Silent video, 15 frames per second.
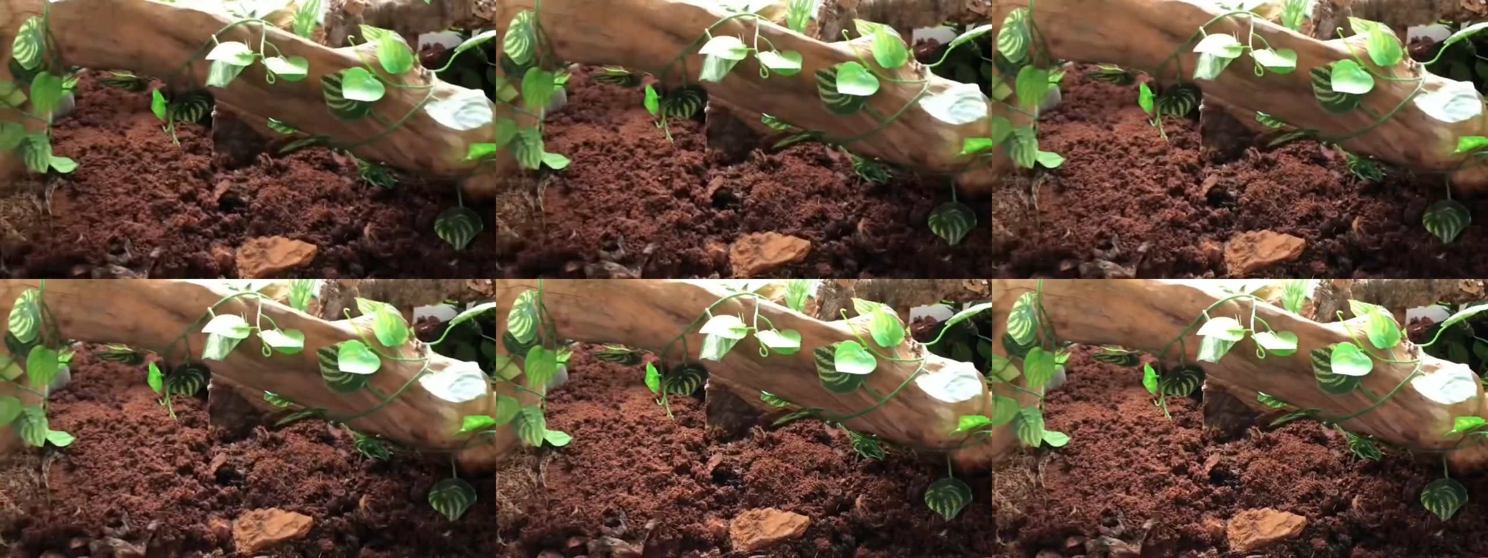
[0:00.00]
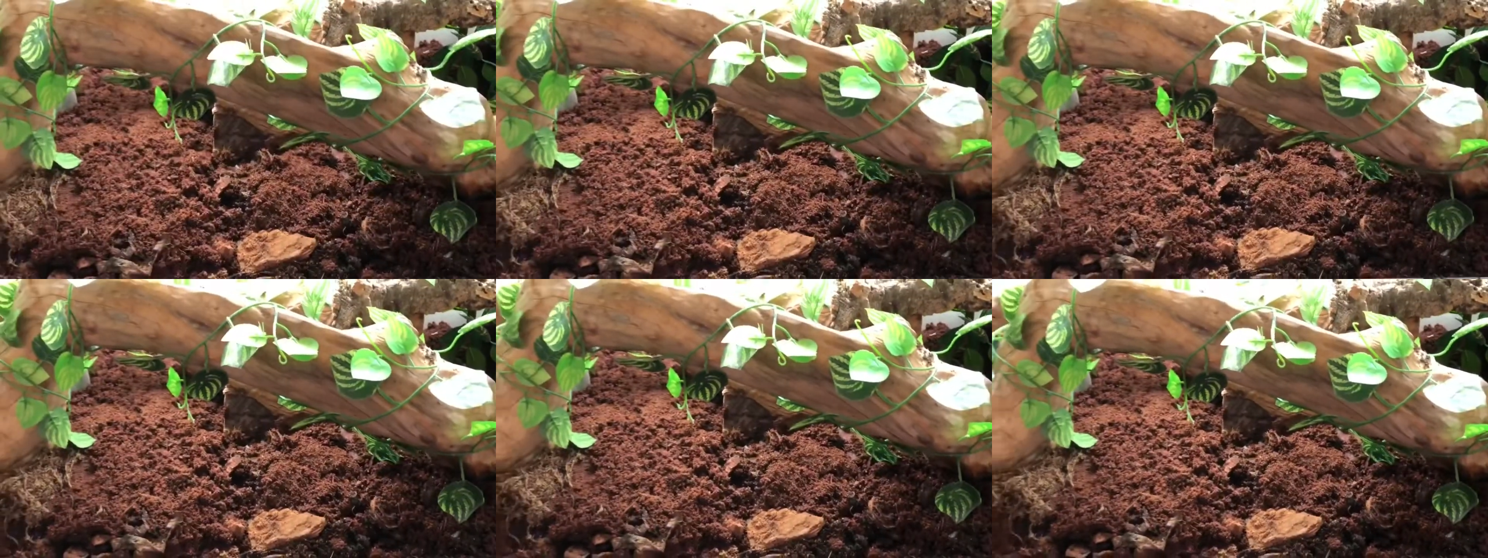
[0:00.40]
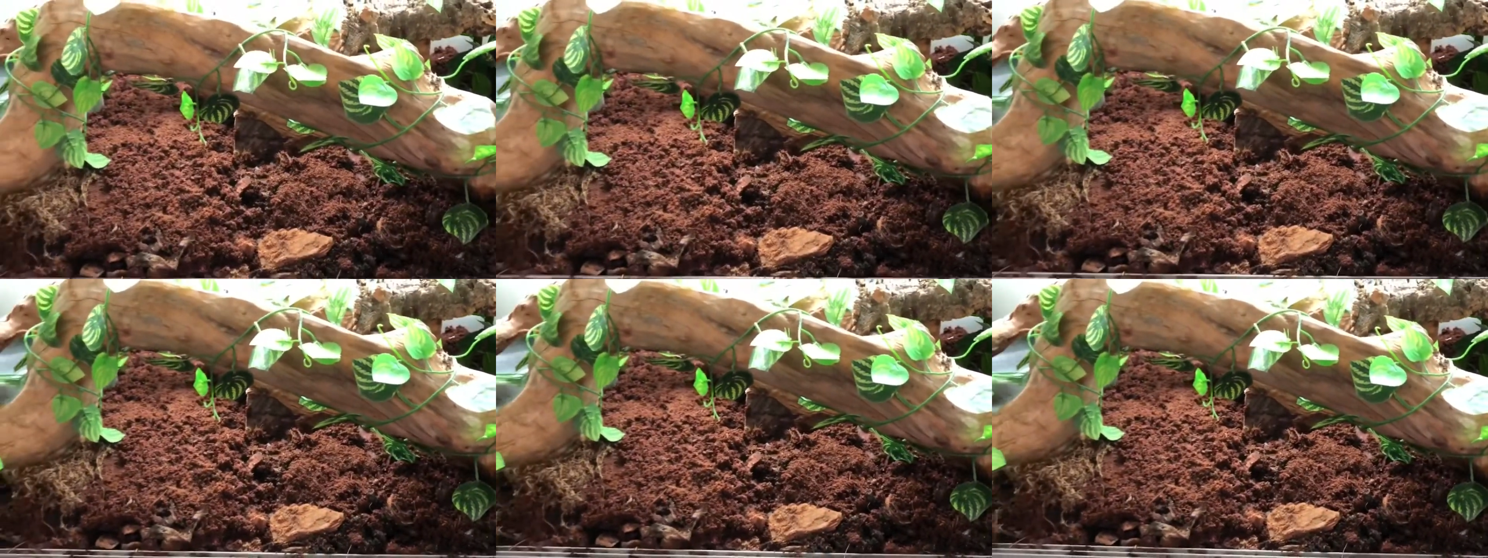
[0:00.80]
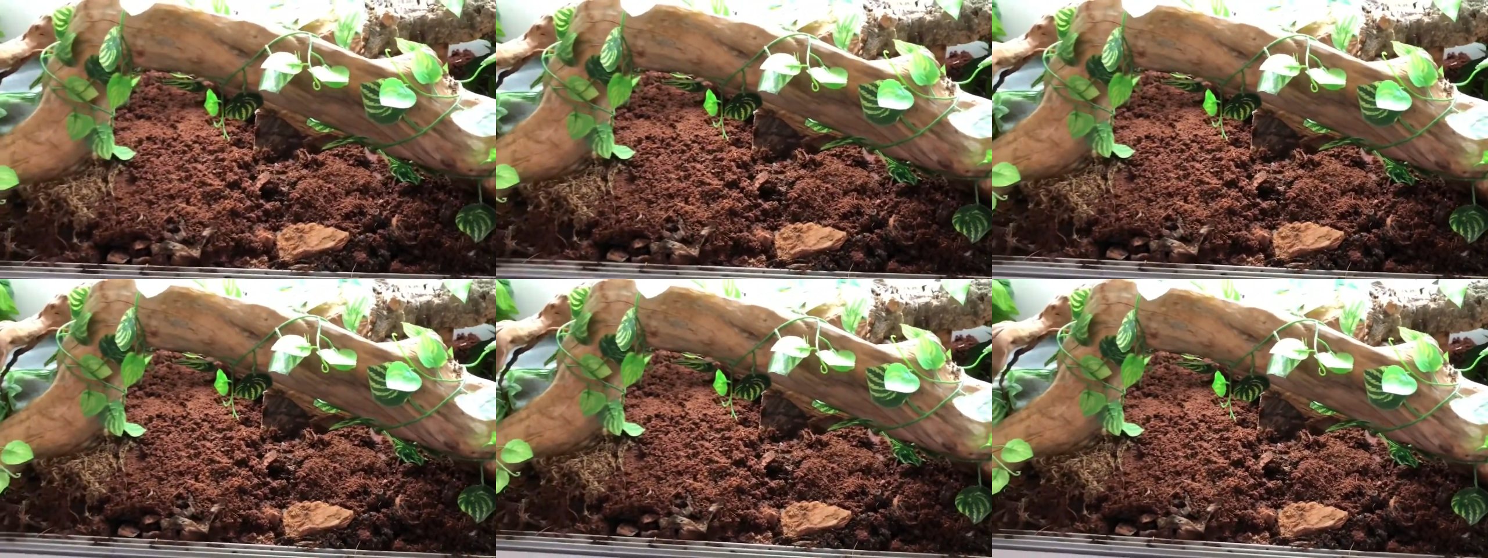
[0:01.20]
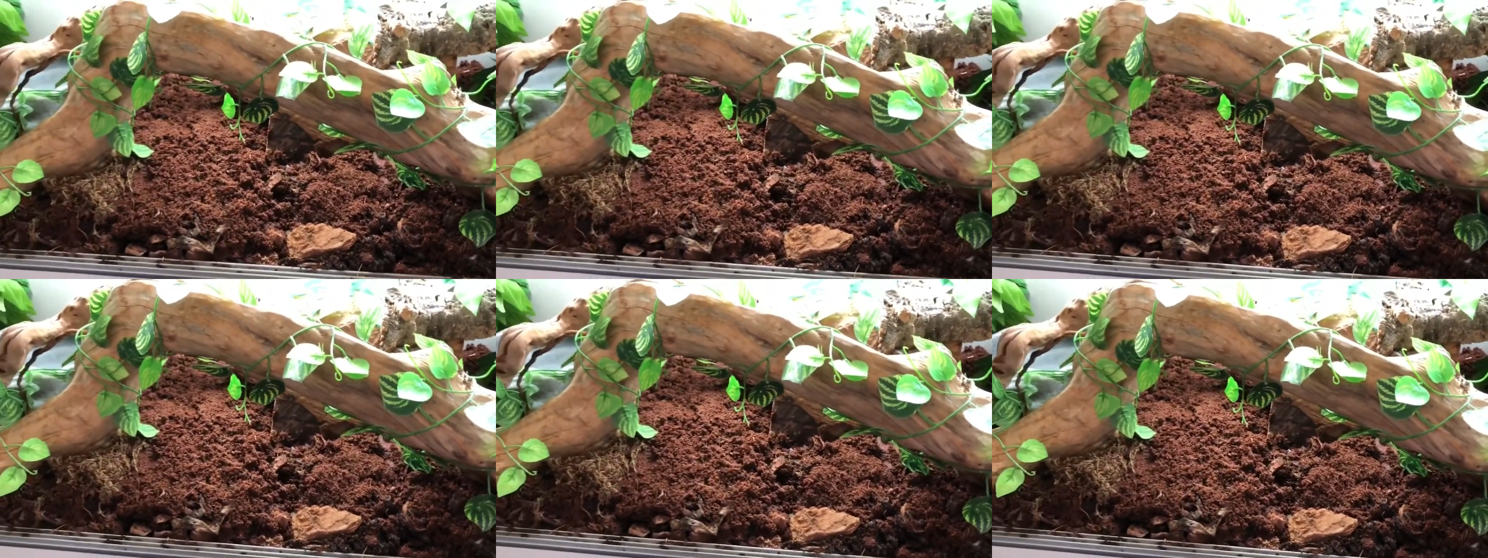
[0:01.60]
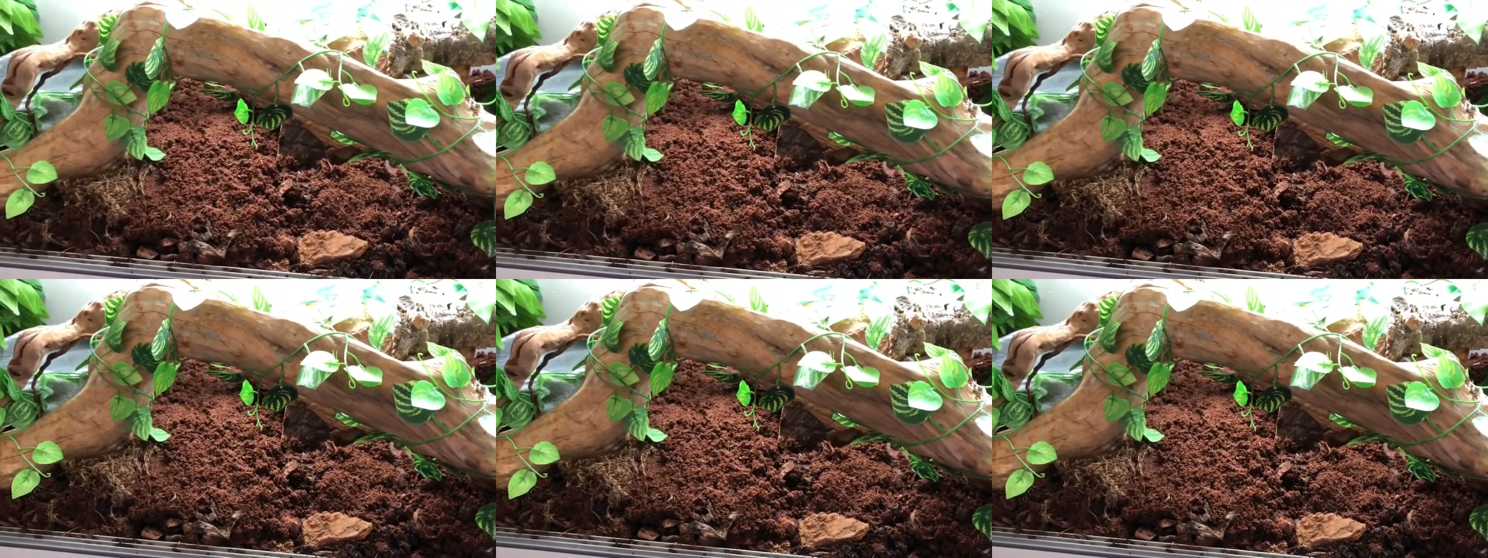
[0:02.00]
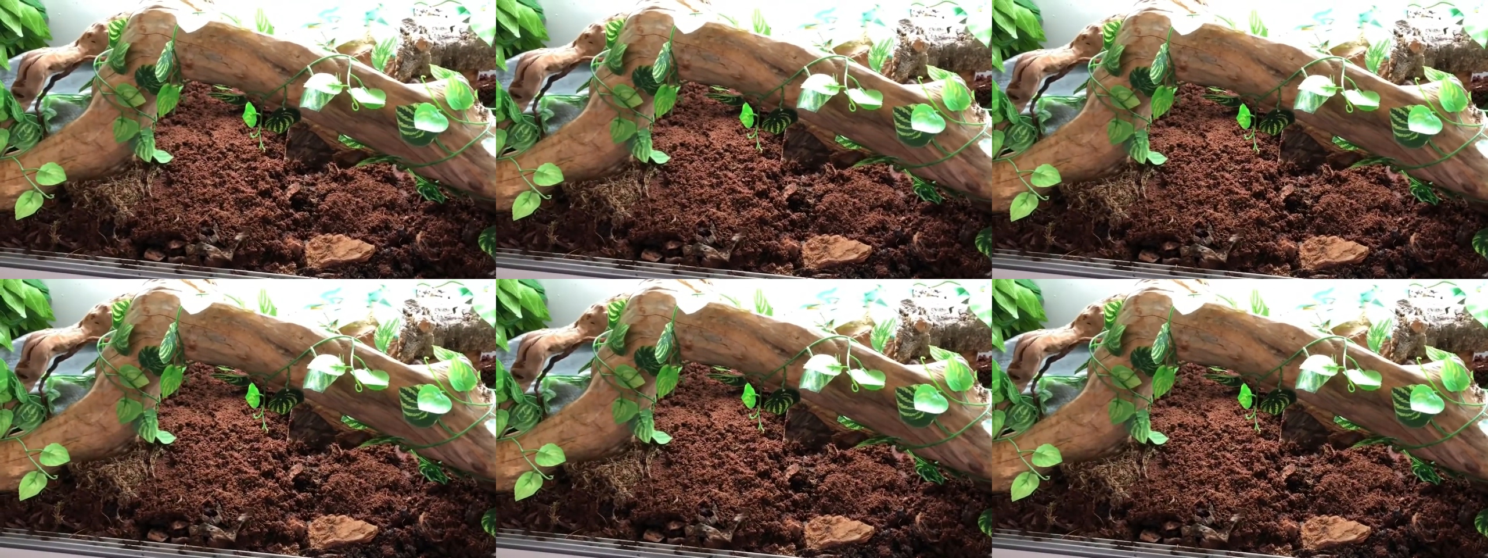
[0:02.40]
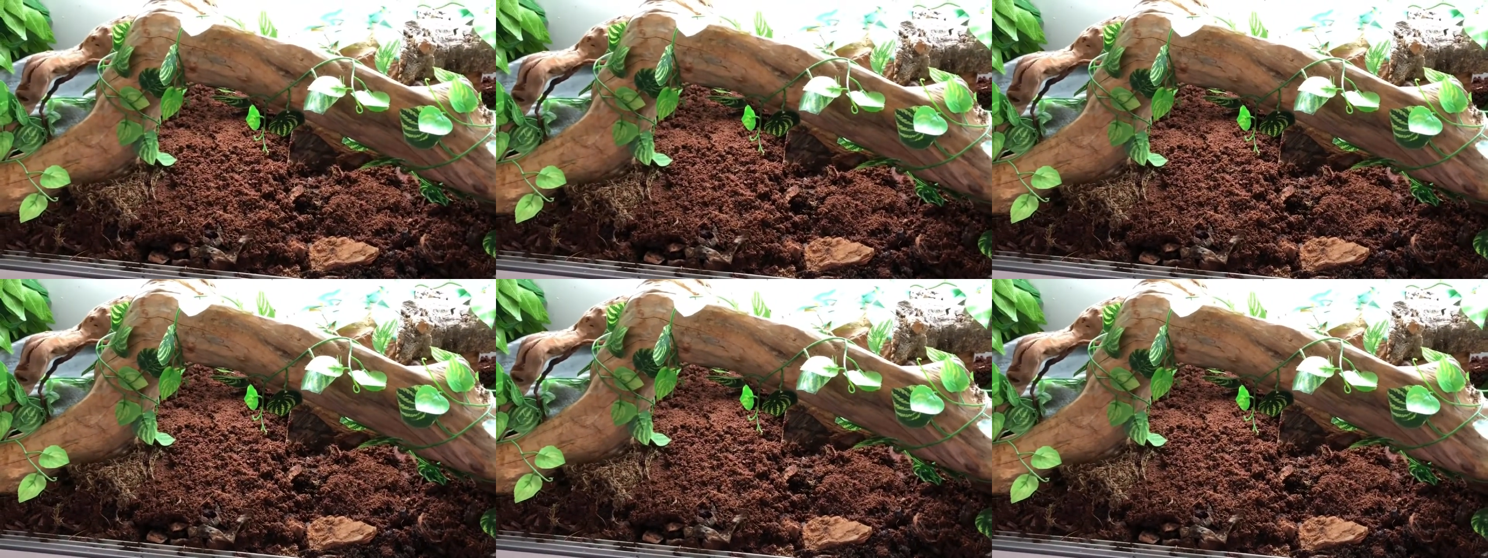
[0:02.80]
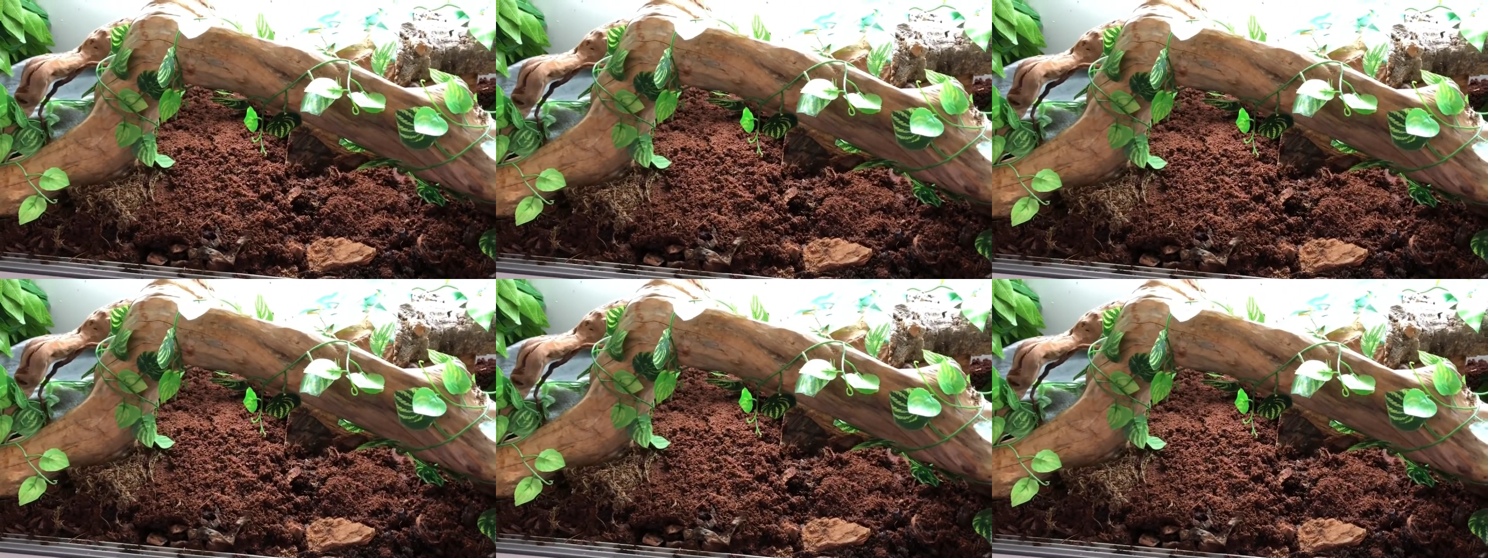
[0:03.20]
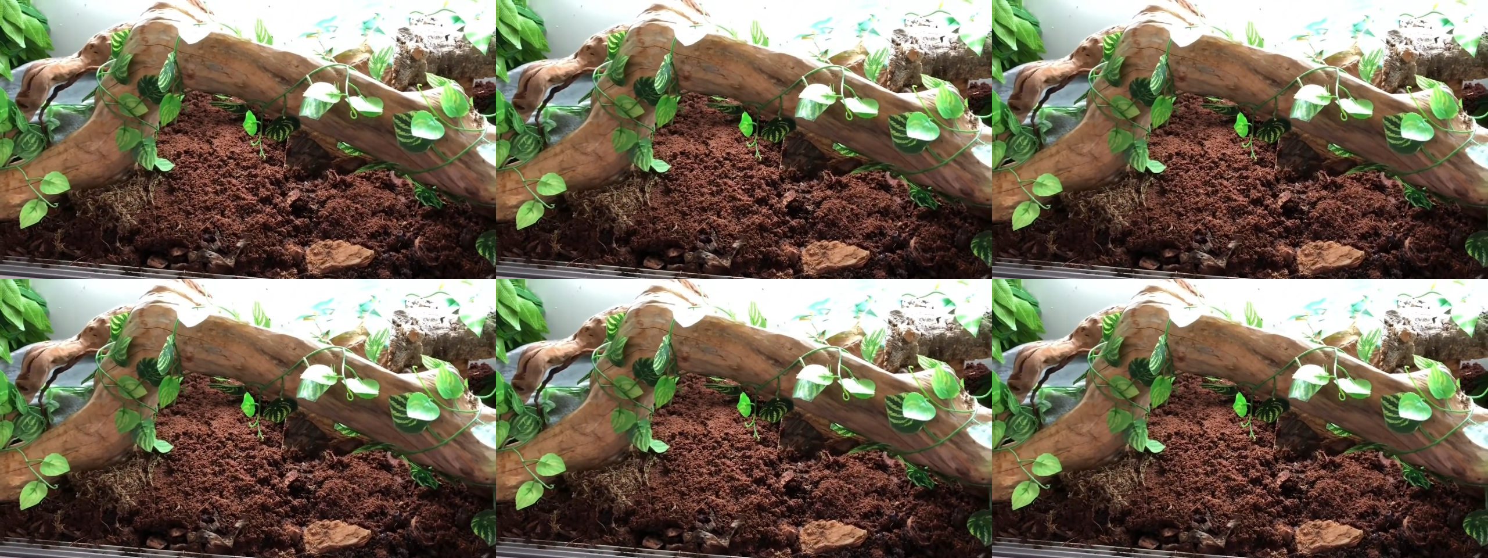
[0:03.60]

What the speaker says: (no speaker visible)